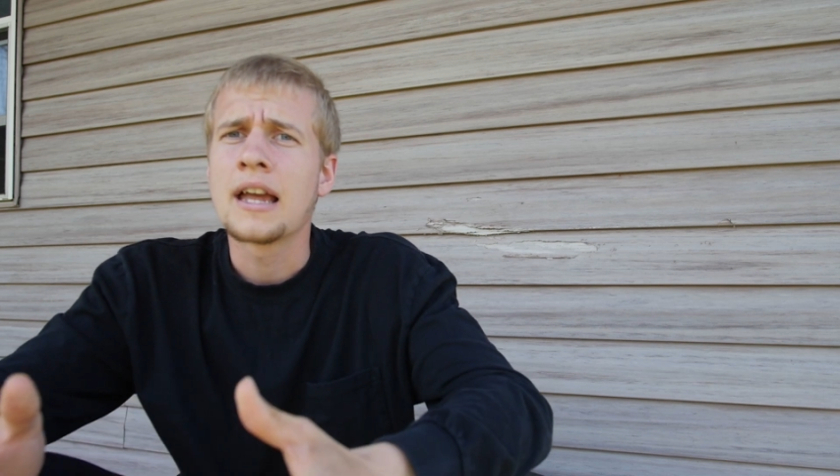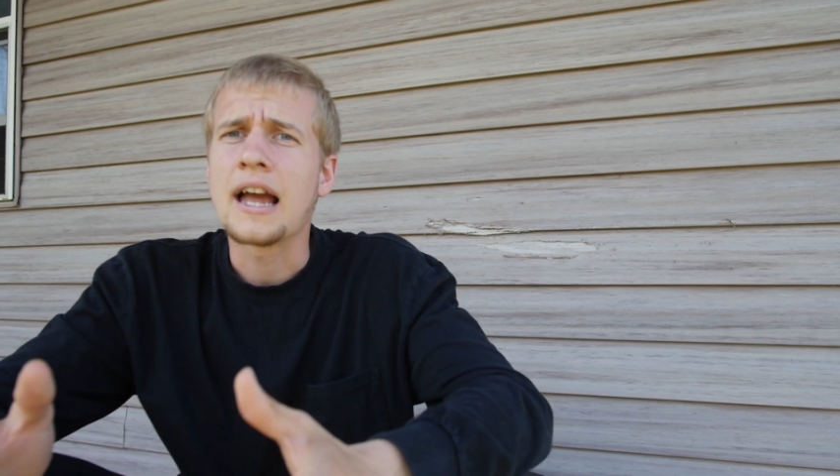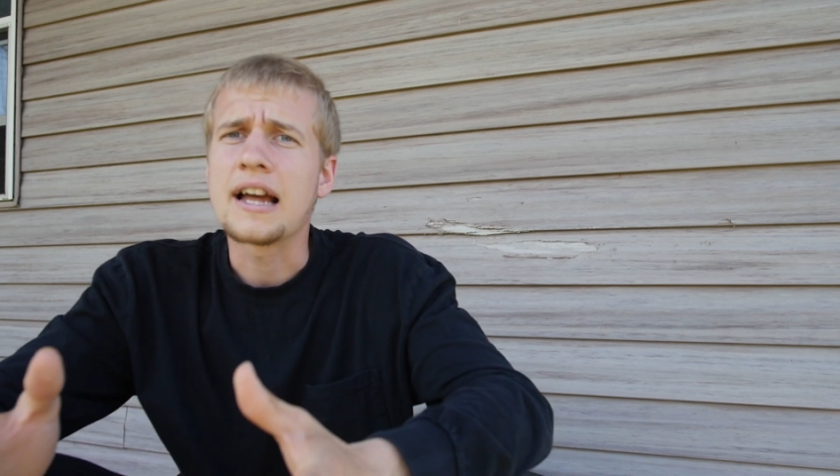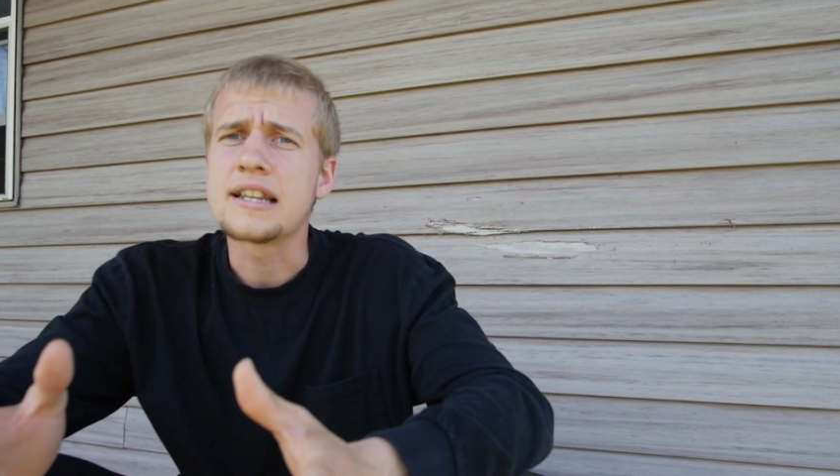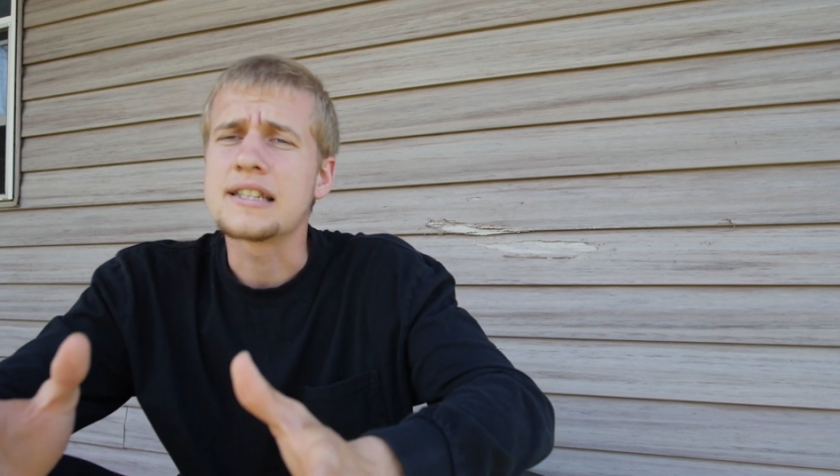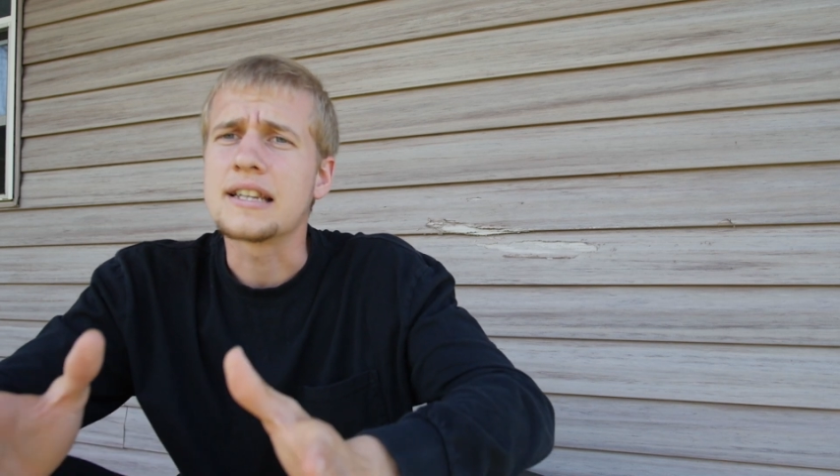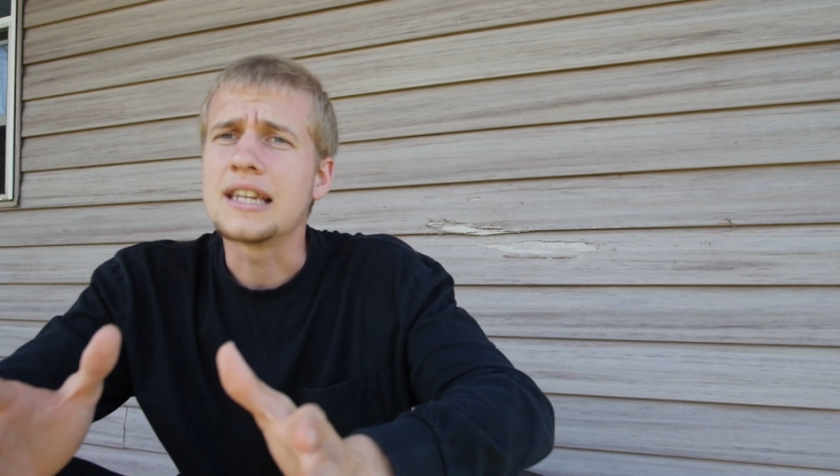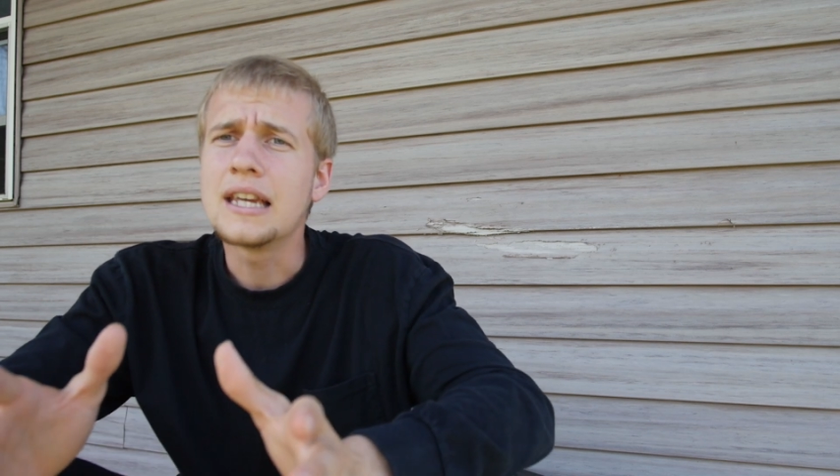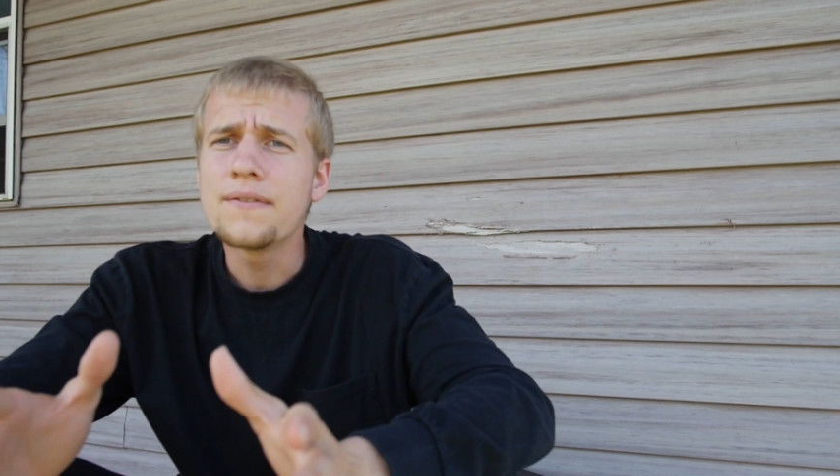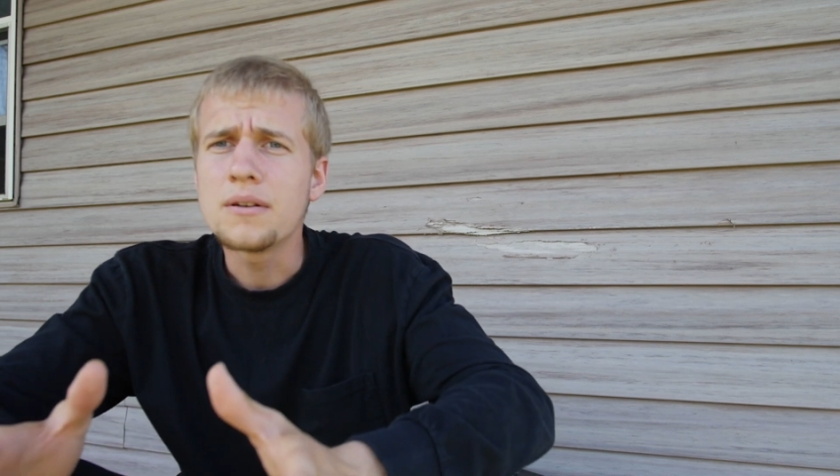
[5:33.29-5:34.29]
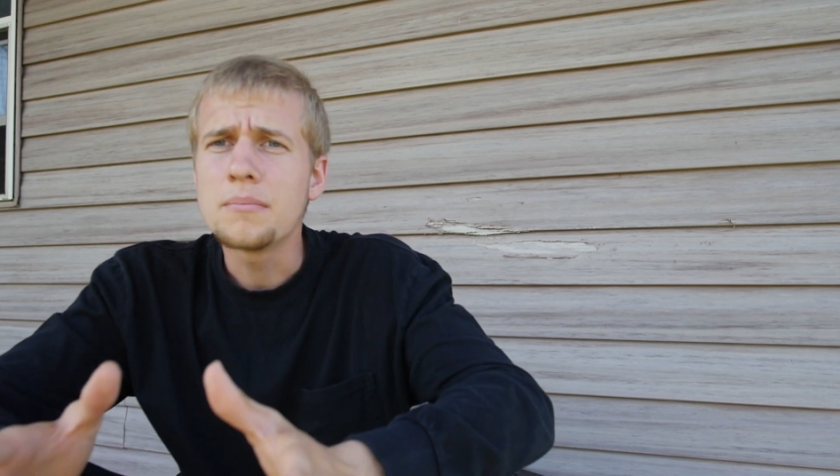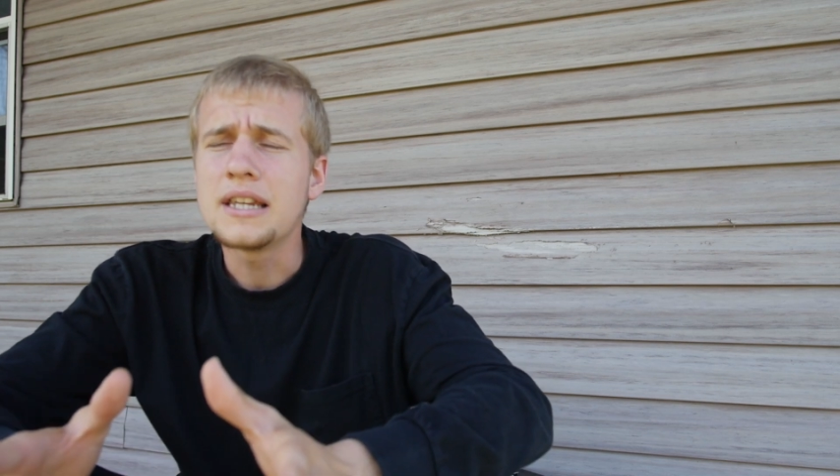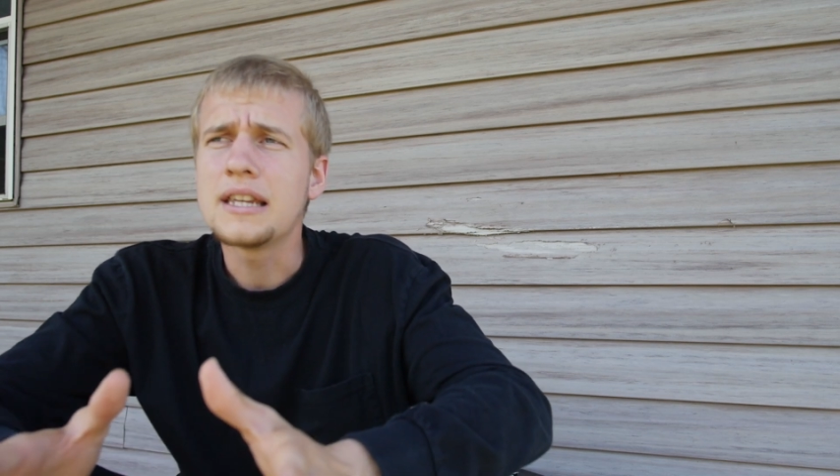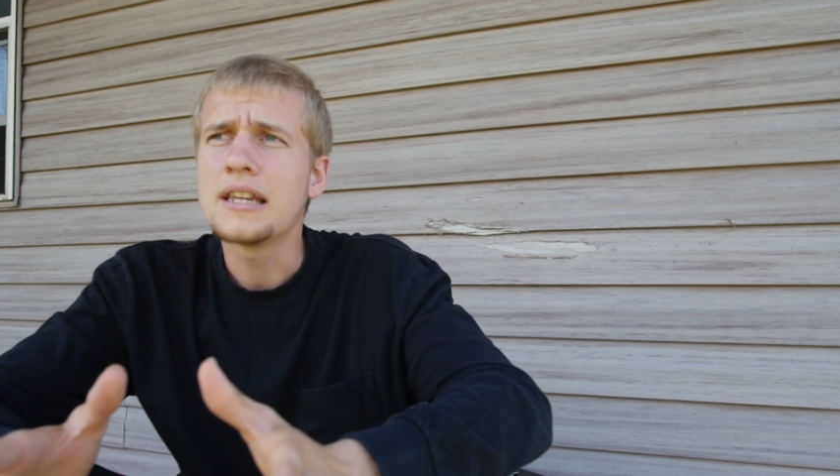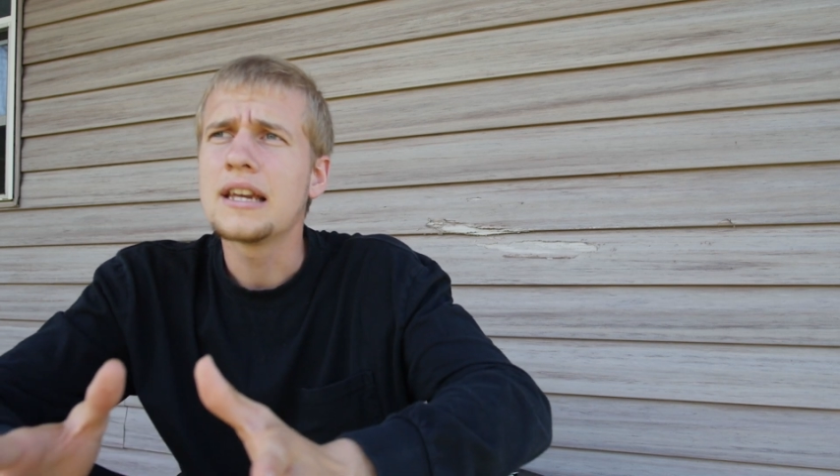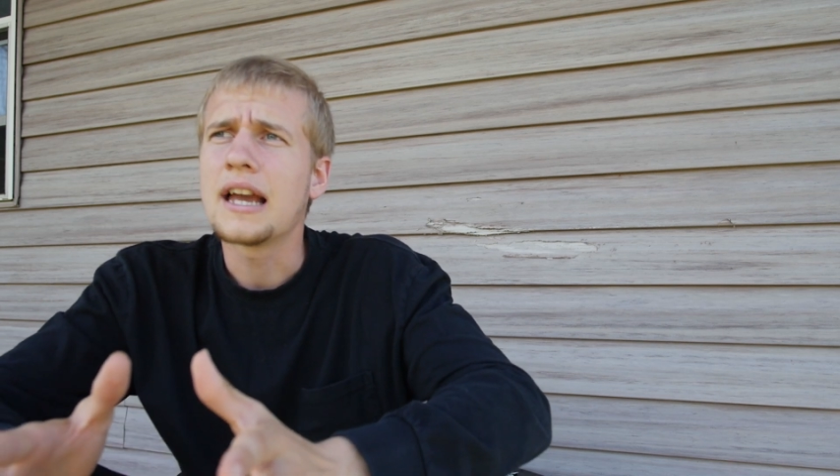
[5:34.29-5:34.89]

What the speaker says: has given me